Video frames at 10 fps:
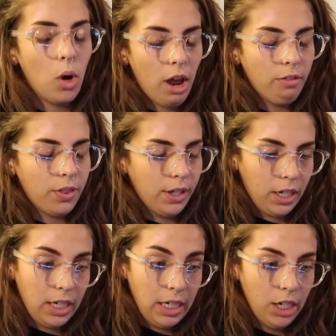everything
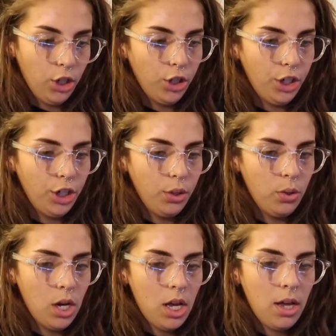I need her to do,
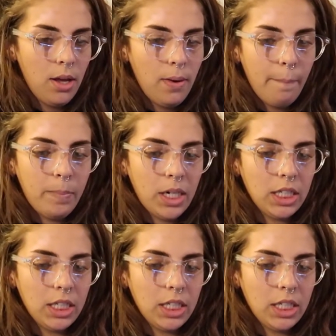but